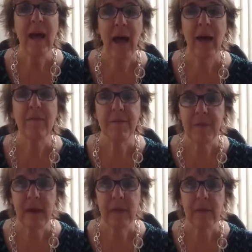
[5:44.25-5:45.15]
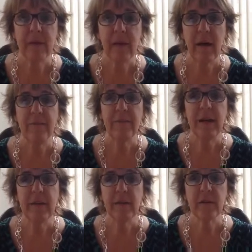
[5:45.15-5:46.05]
to have faith. Have
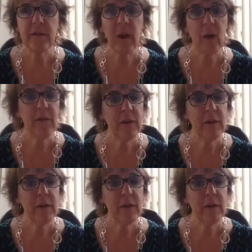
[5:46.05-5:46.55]
faith in yourself.